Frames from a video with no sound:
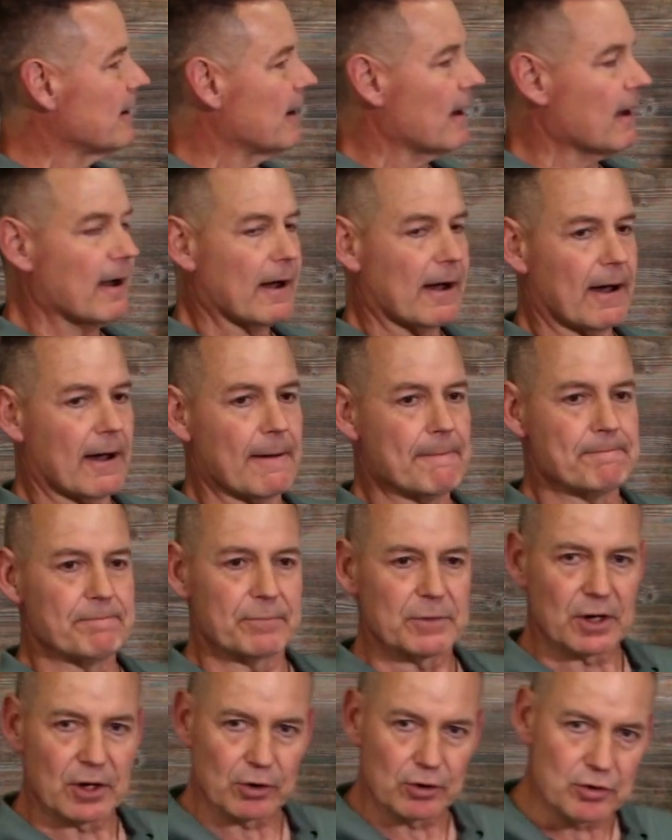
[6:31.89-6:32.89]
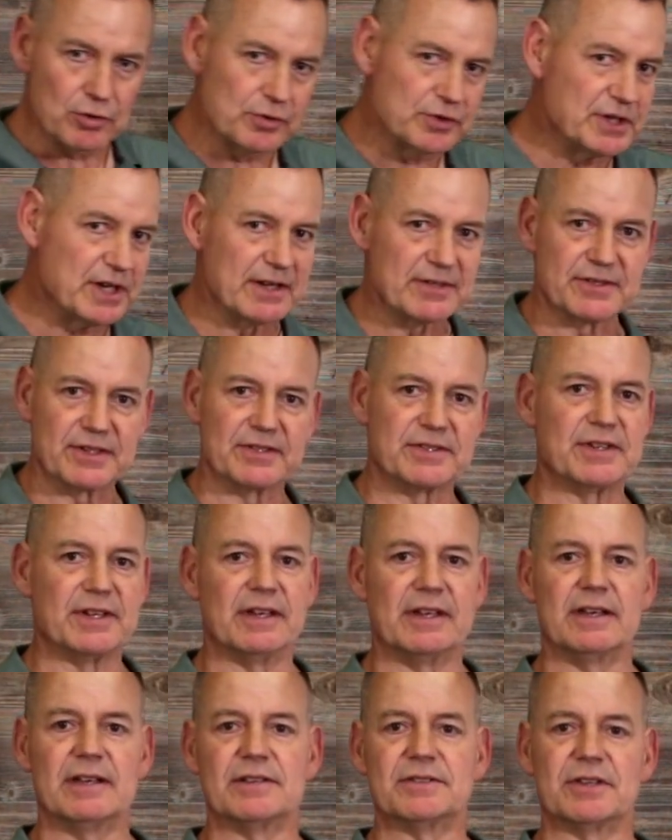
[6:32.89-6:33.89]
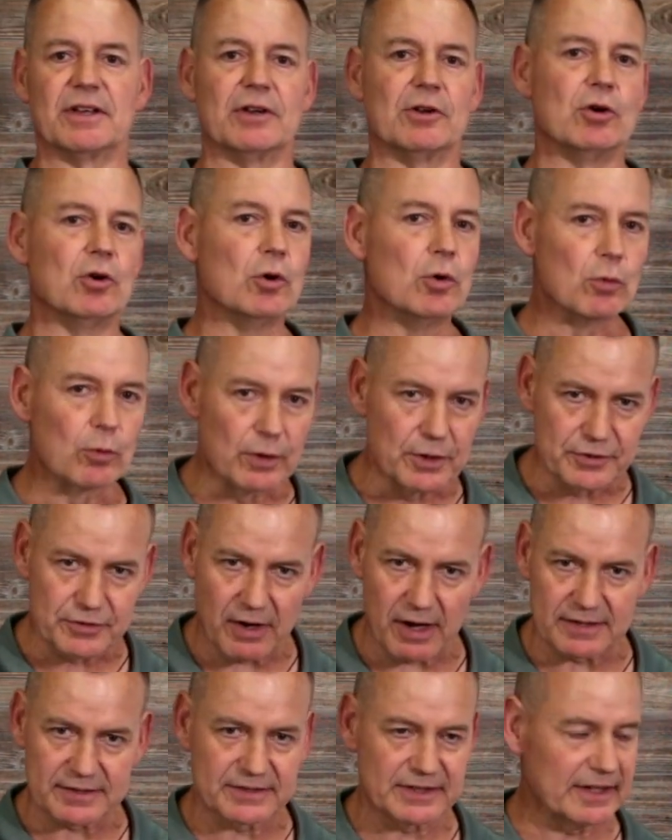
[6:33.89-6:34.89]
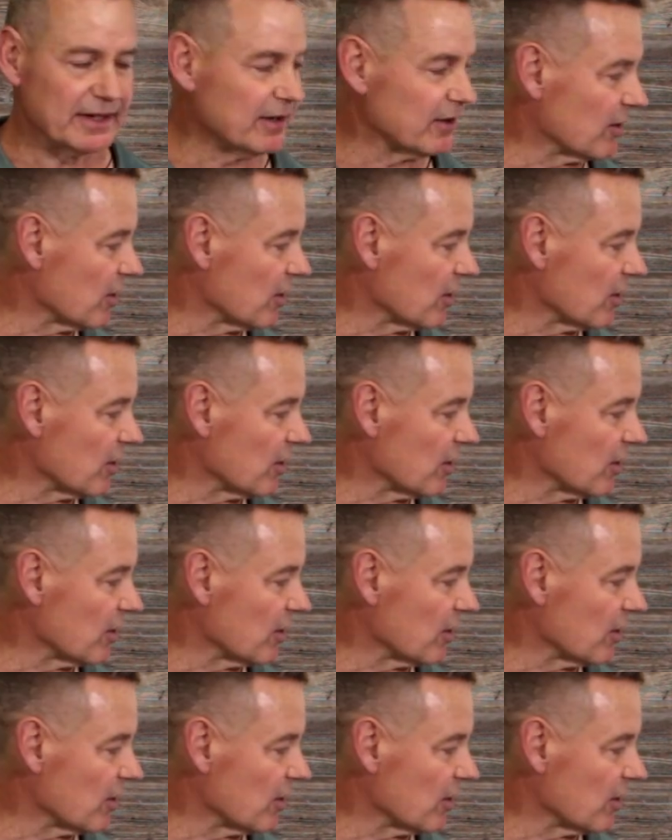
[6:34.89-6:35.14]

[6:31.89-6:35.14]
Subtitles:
who Jesus is and who we're trusting and